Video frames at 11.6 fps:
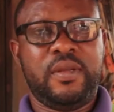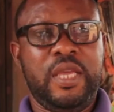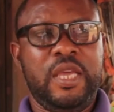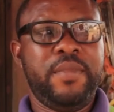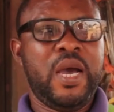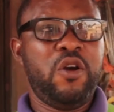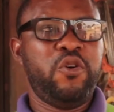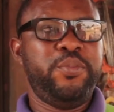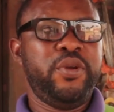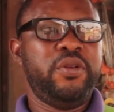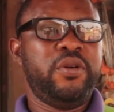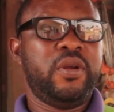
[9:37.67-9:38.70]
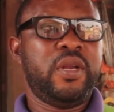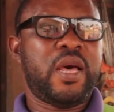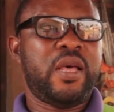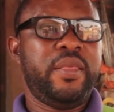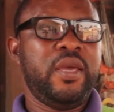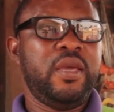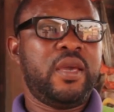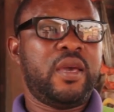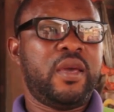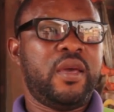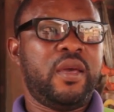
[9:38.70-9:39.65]
In my opinion, I think
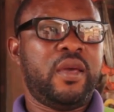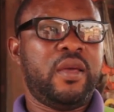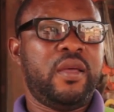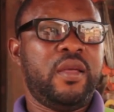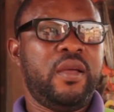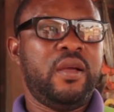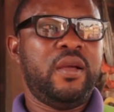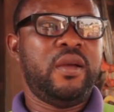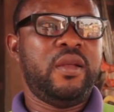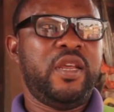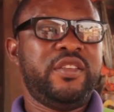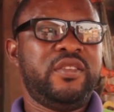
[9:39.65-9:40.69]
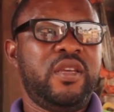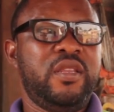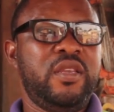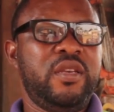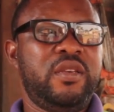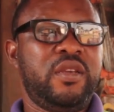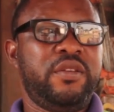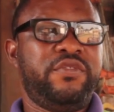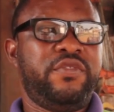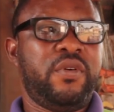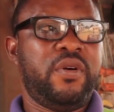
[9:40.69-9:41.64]
there's a need
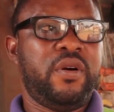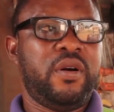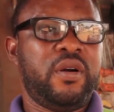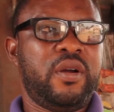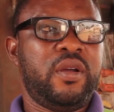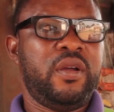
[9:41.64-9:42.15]
for